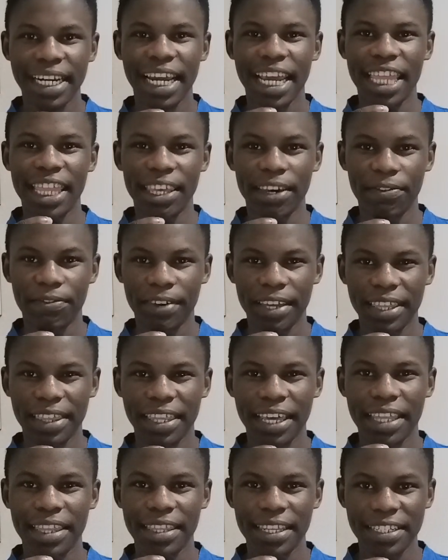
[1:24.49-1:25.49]
In the event
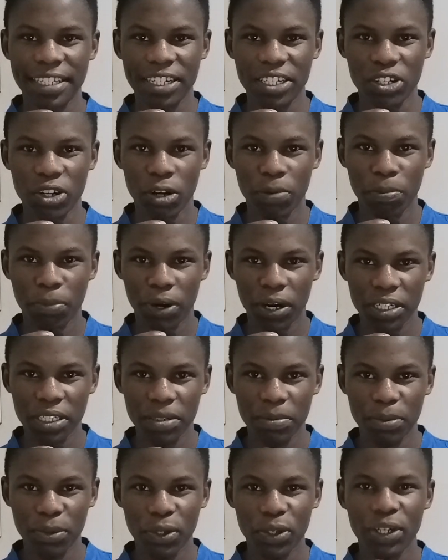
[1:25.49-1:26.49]
that this is not
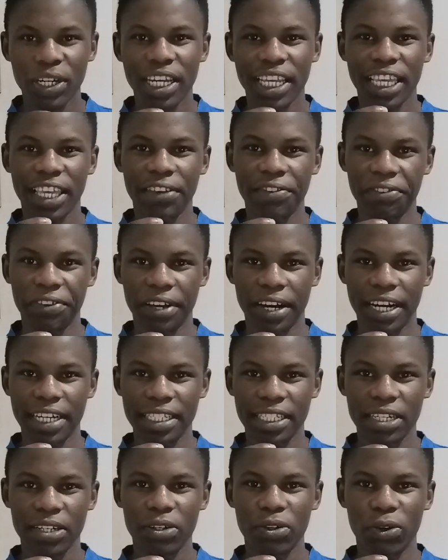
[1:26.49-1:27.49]
possible, give your
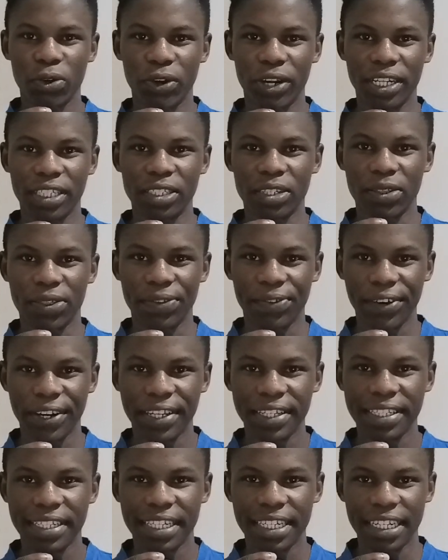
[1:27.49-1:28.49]
answer correct to
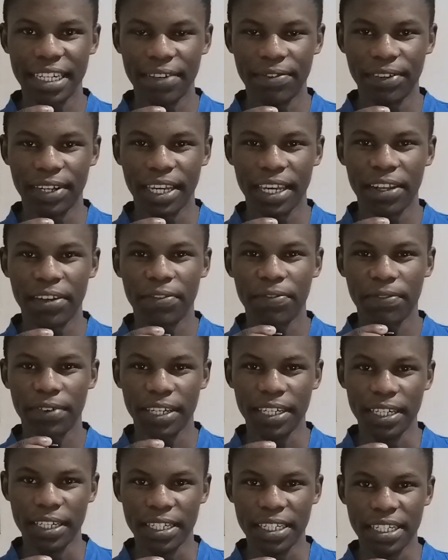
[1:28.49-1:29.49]
three significant
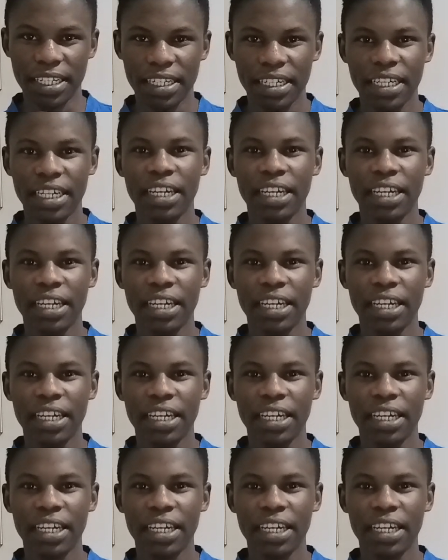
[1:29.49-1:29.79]
figures.